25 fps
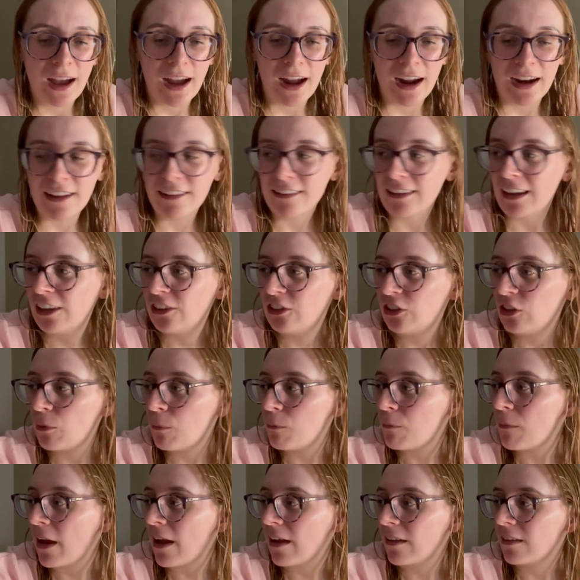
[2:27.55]
And it's actually
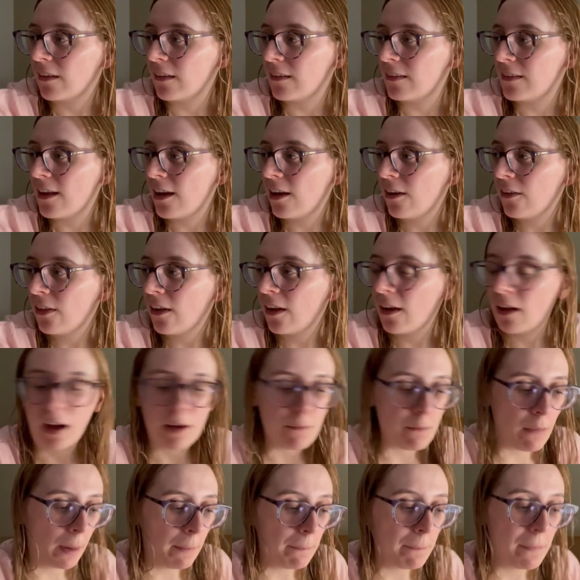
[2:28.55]
a mess, because now
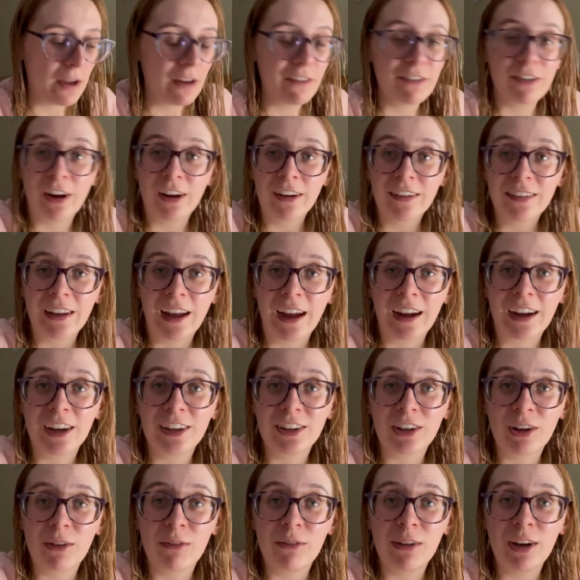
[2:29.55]
that my big rucksack,
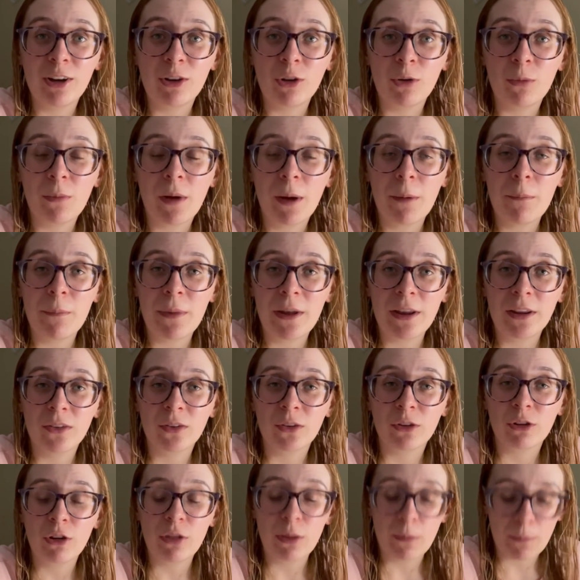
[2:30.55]
I don't need all my bits
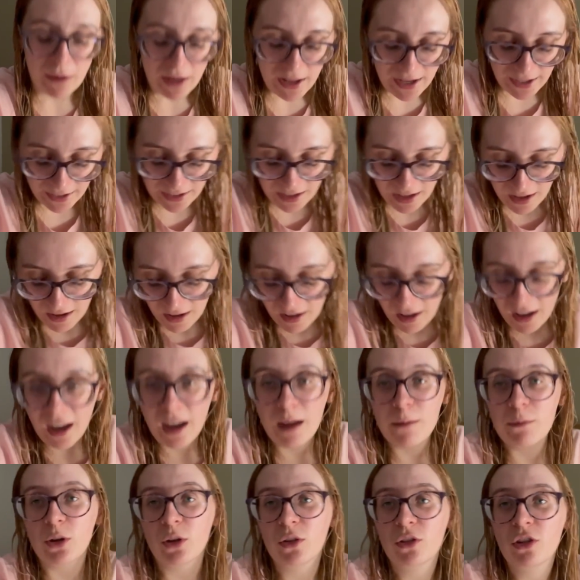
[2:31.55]
for on the plane.
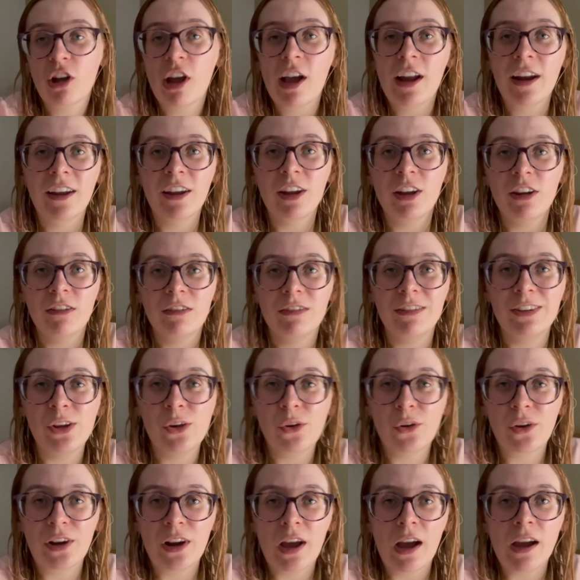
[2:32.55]
I'm just trying to
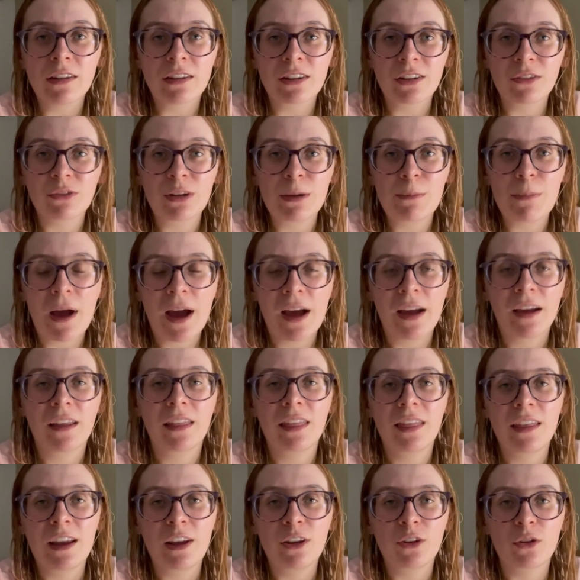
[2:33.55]
reorganize and repack
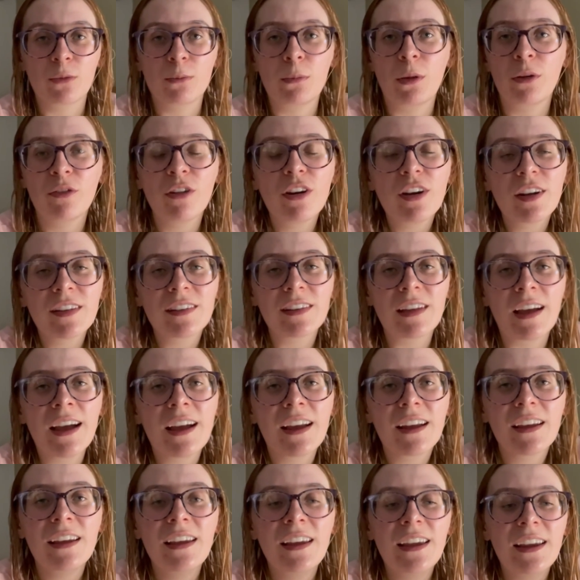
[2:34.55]
things from my
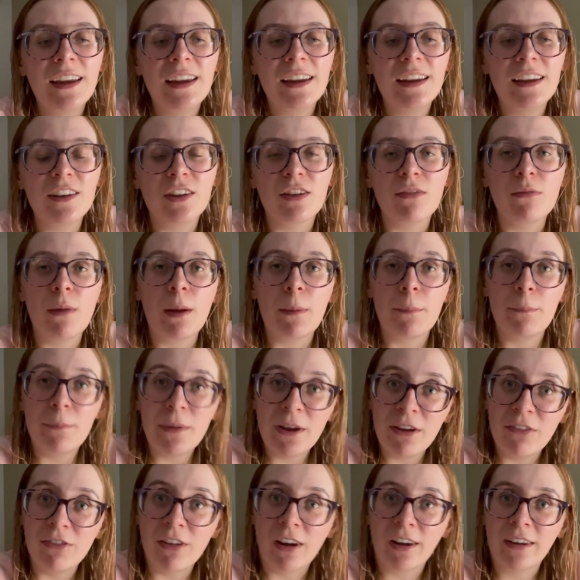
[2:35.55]
rucksack into my
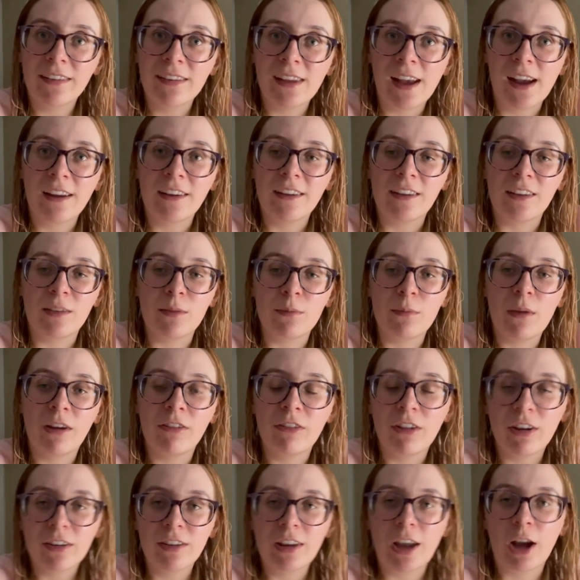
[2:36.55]
big rucksack, because my
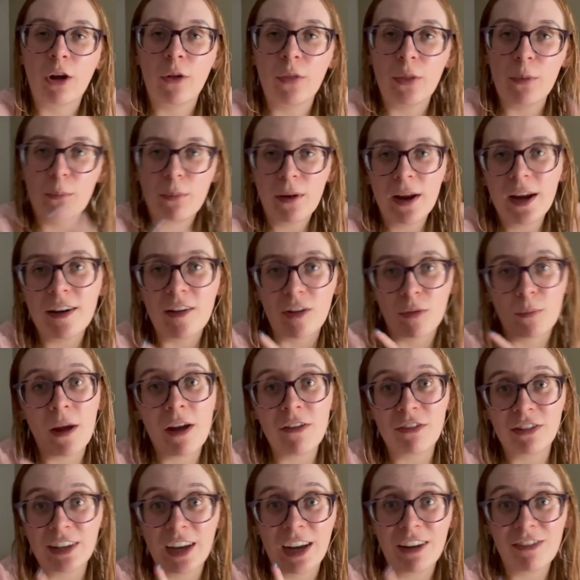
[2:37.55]
rucksack on the plane is my
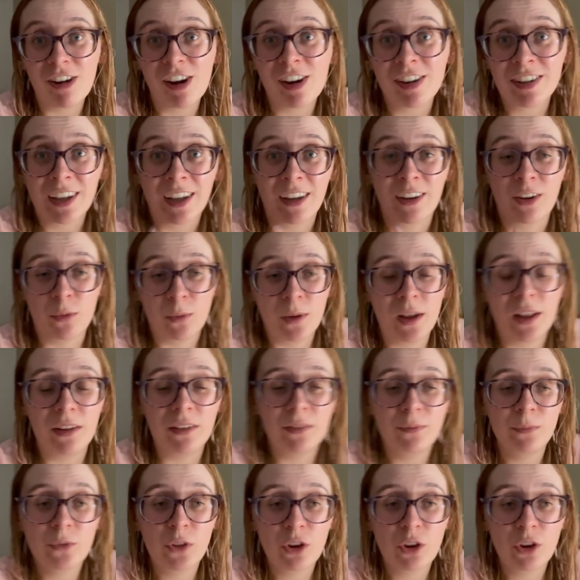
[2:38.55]
everyday rucksack as well.